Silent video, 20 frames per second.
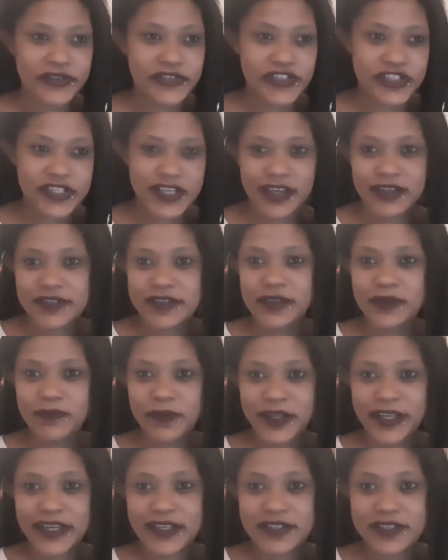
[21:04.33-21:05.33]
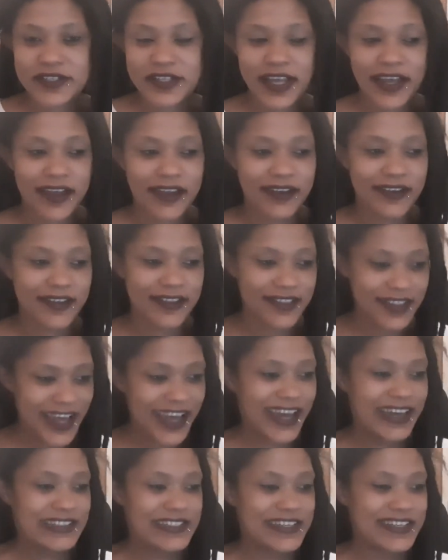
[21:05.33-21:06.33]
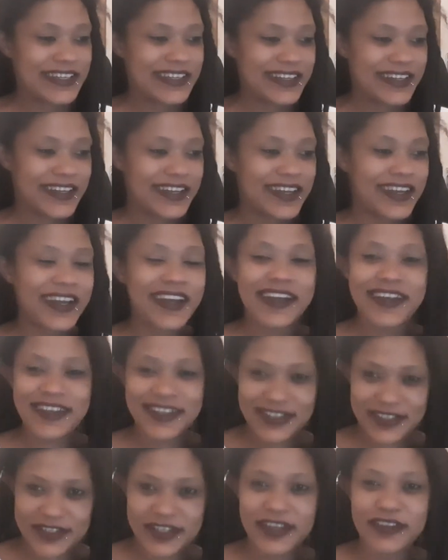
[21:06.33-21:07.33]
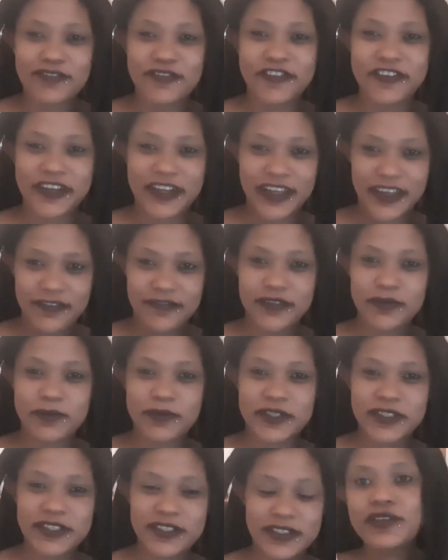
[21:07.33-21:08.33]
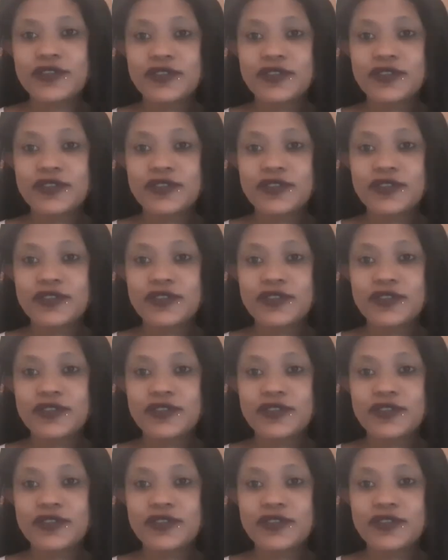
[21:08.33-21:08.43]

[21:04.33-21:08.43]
set in place, and that is unforgivable.